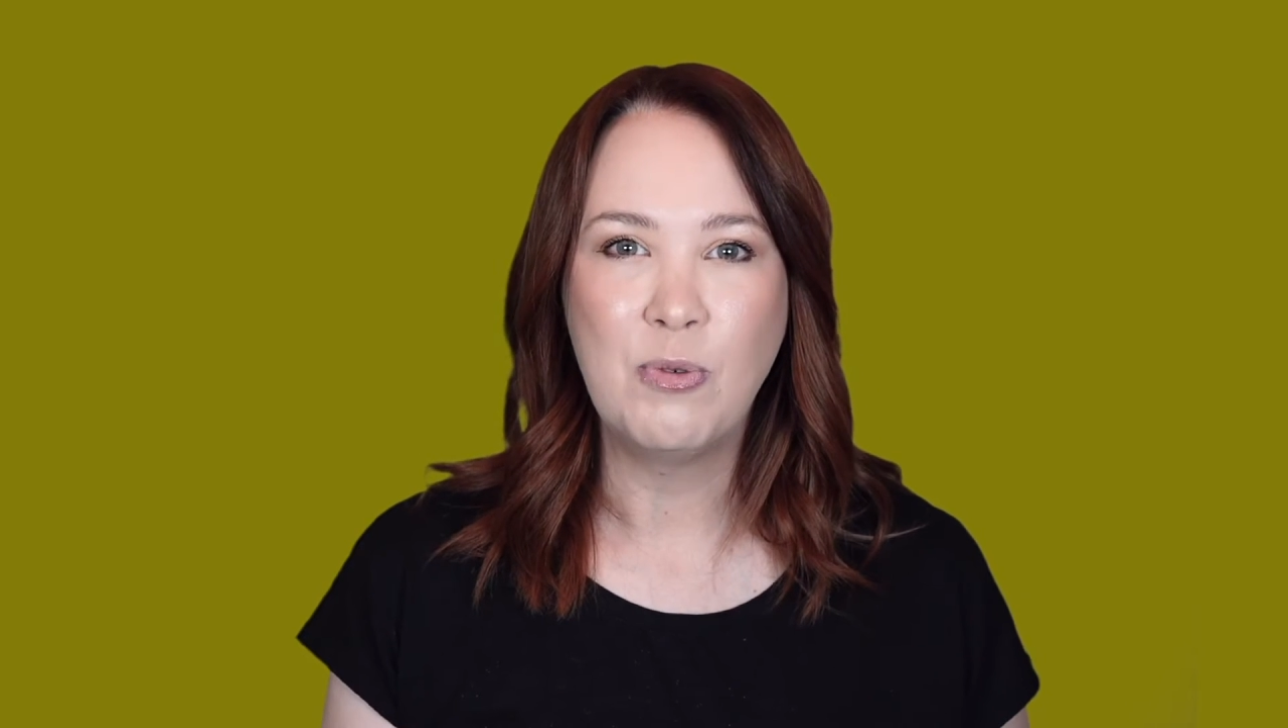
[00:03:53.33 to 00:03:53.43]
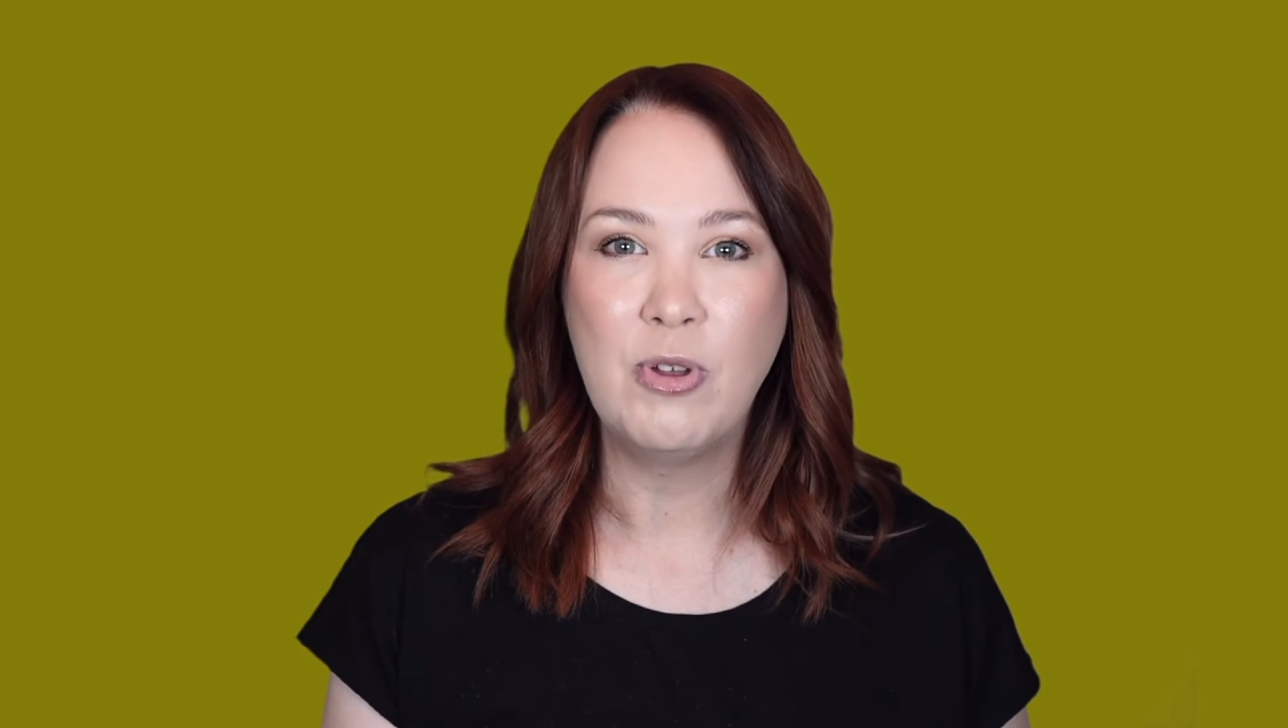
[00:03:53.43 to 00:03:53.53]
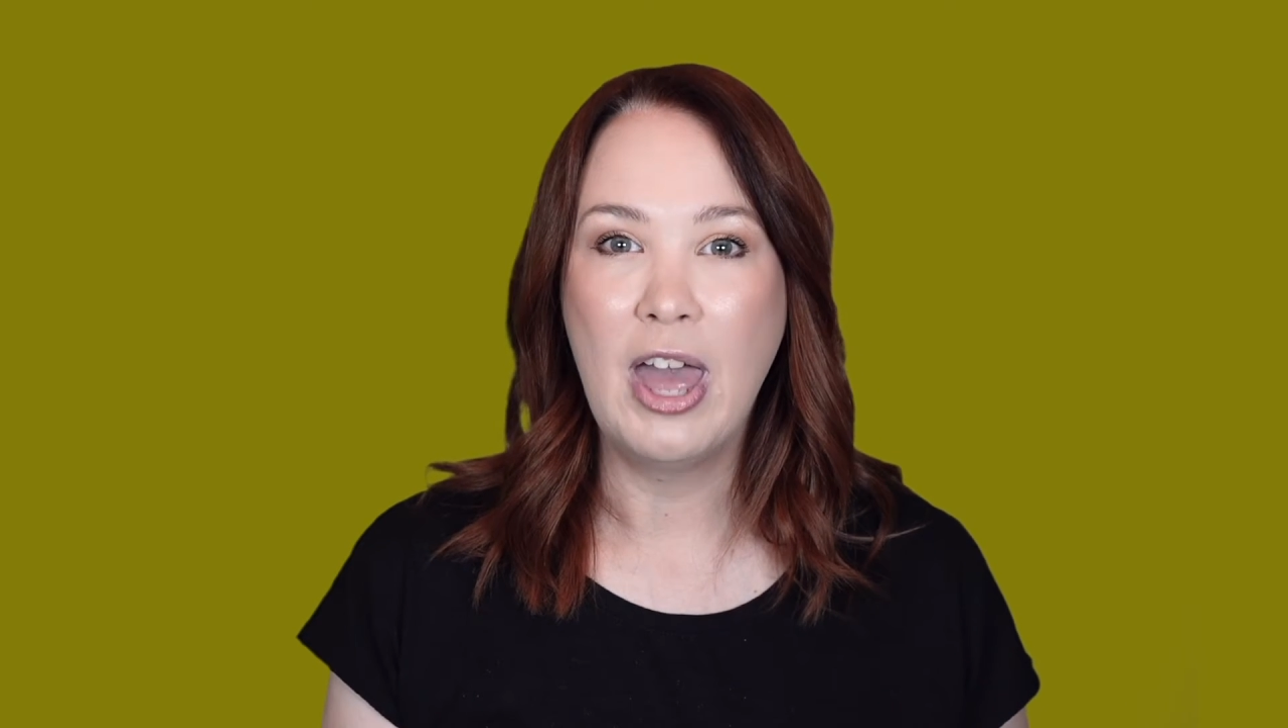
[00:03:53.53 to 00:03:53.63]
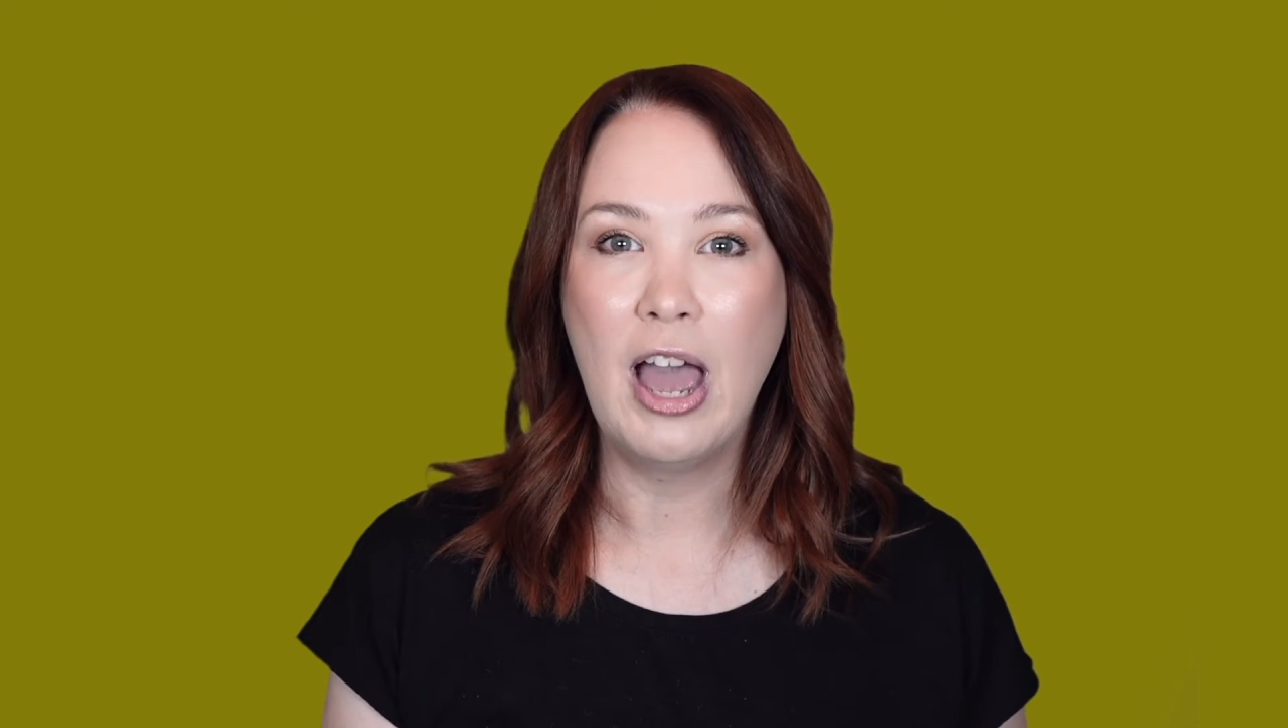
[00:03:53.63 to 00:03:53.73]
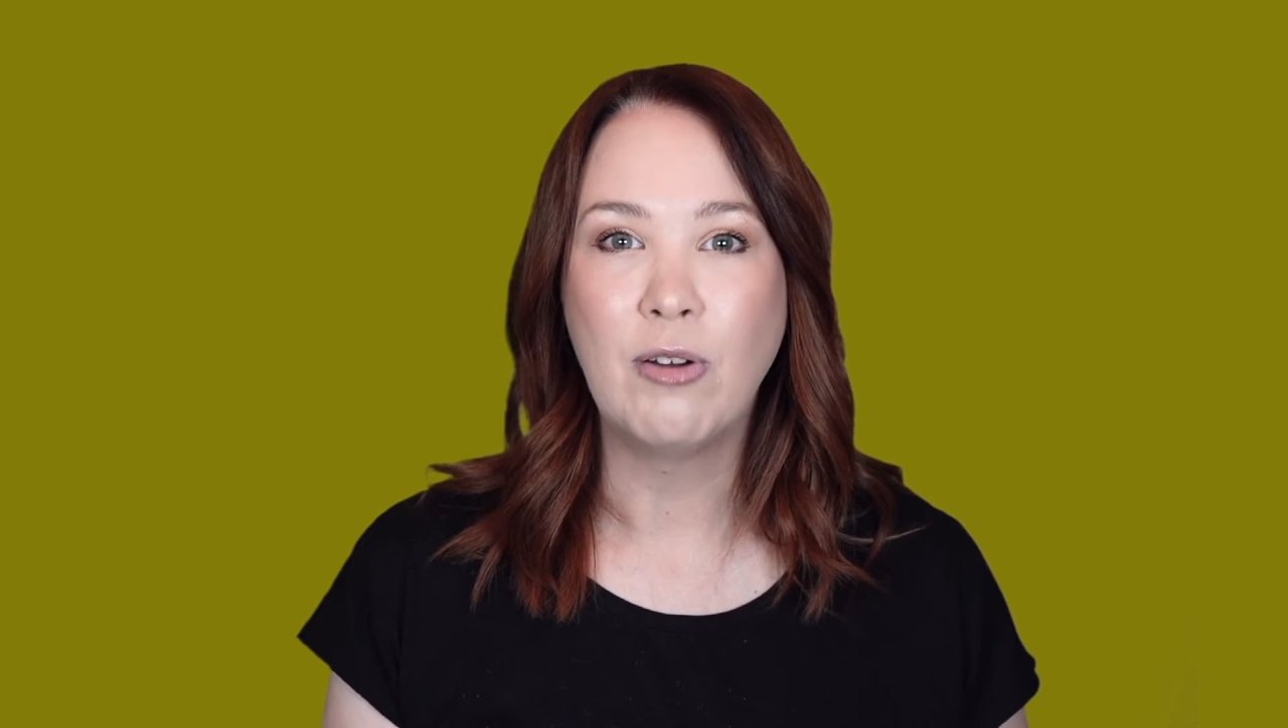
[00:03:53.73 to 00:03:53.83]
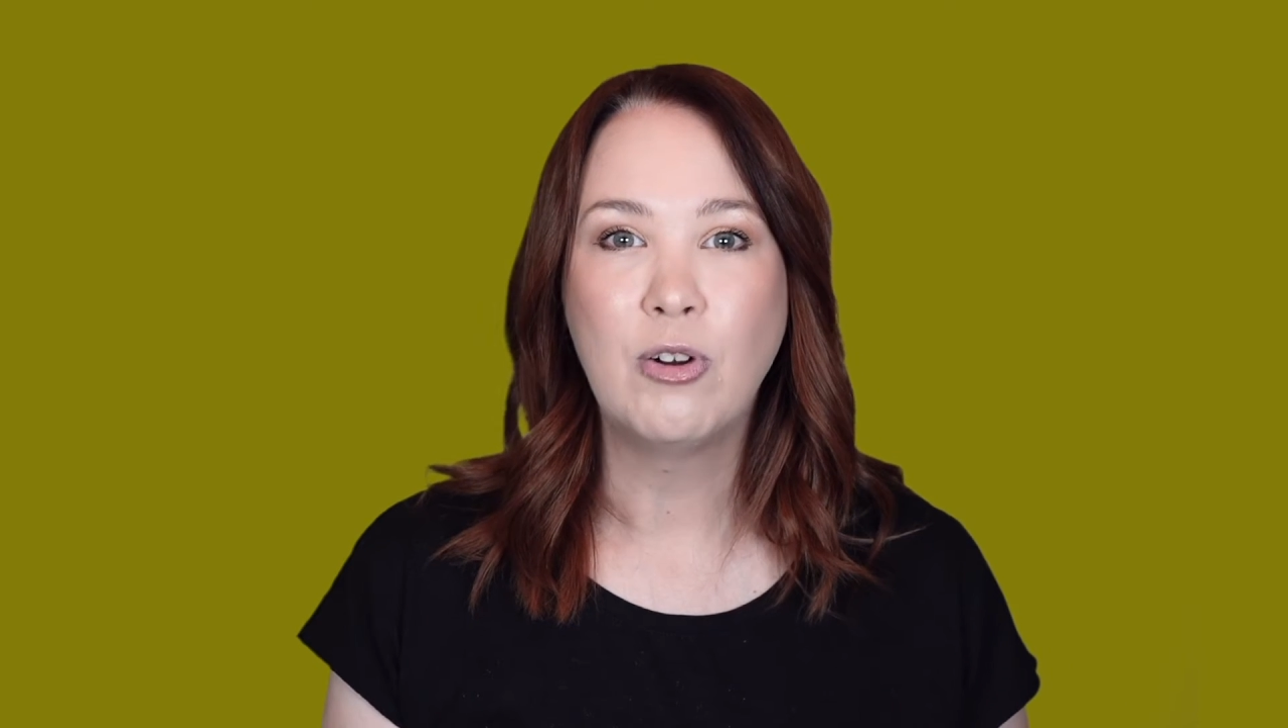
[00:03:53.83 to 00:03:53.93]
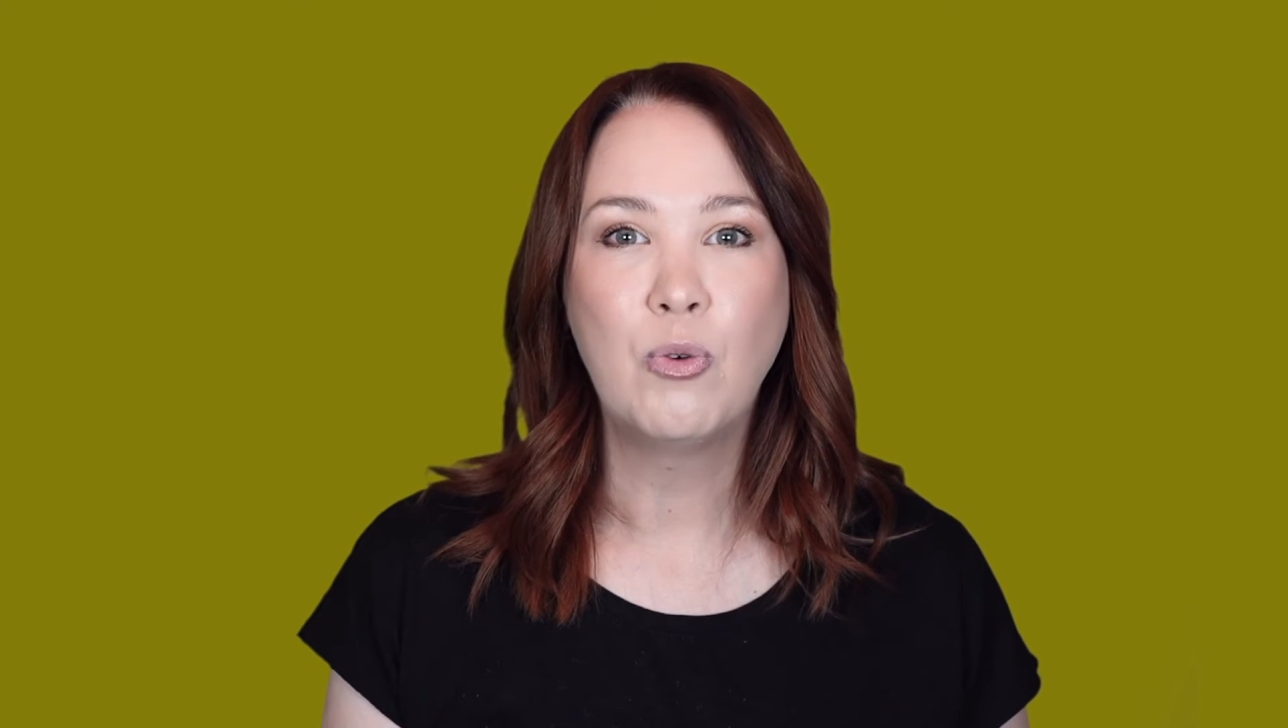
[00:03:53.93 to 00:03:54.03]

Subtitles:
without